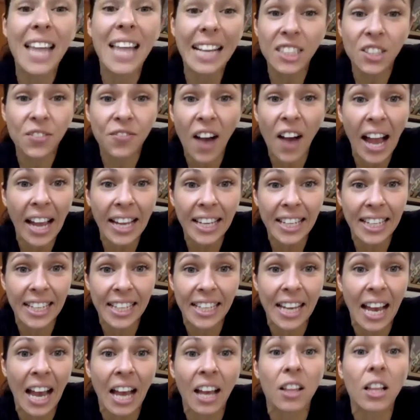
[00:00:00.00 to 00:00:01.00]
that's fine,
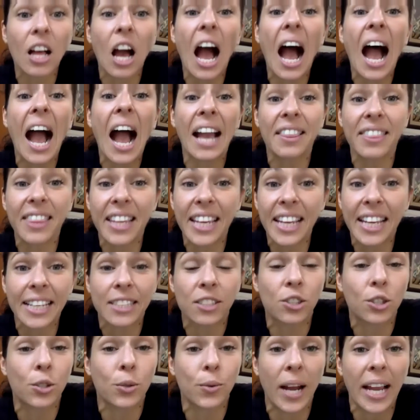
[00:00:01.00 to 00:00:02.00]
Nita. I think
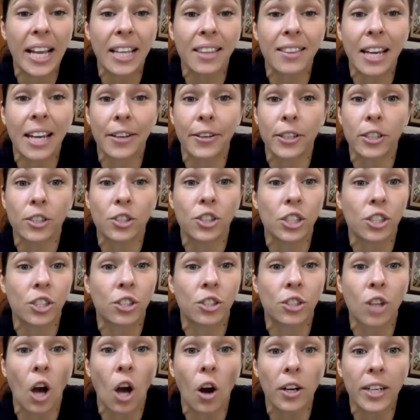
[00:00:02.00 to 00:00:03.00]
it's great that you're just
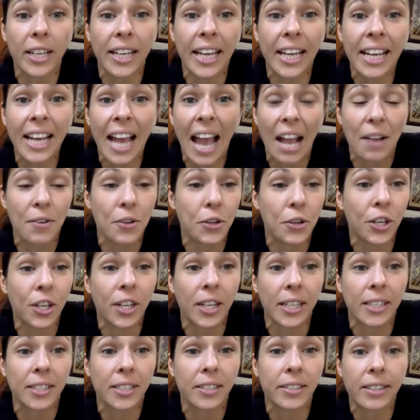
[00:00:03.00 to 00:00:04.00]
starting and you're
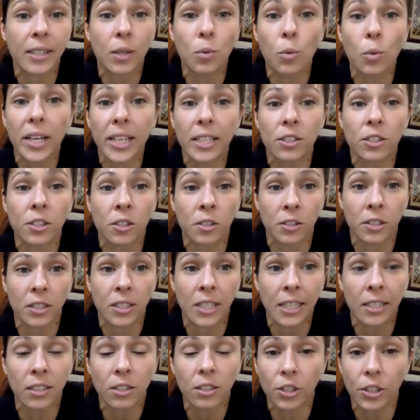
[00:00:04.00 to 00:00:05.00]
going to see what it turns
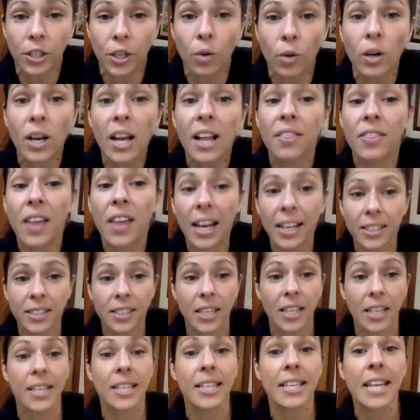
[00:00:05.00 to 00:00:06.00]
into. That is
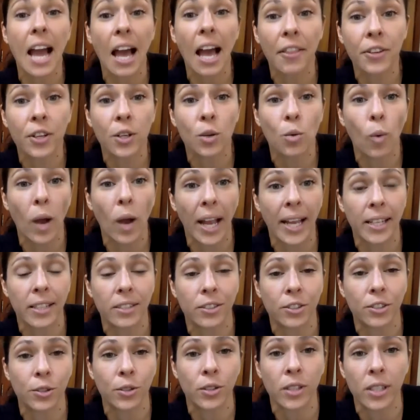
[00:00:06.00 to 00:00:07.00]
another way to
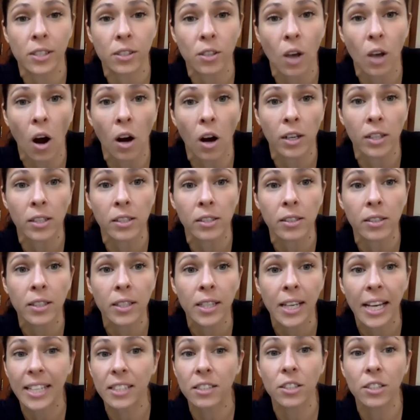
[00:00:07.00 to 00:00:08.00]
do this art,
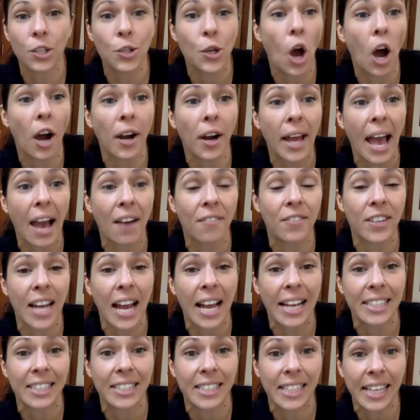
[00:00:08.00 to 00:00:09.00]
is to not have an
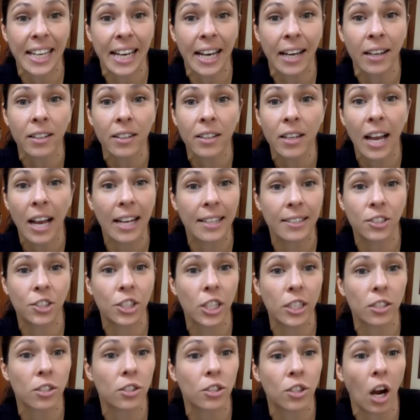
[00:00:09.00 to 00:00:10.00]
idea and
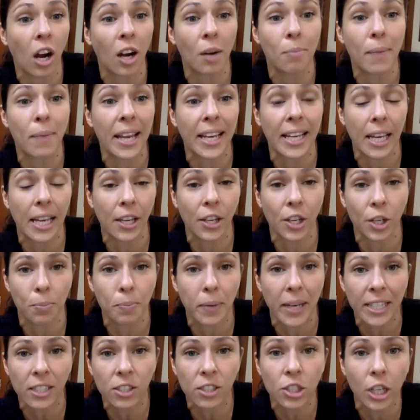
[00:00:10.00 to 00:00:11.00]
just start making your
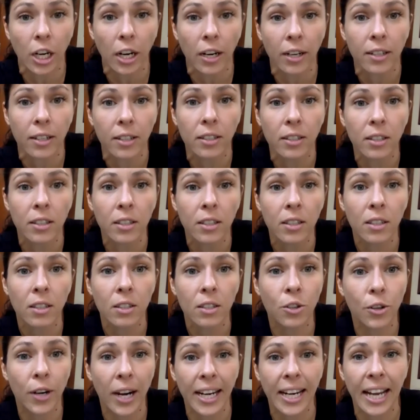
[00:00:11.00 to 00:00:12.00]
picture.
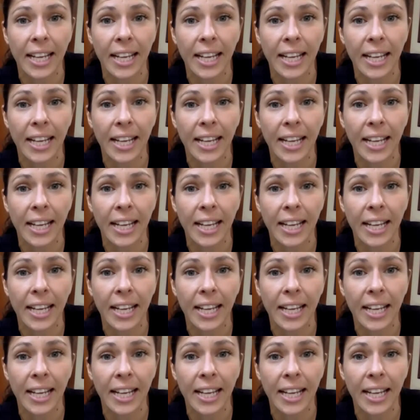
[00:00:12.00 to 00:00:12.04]
Great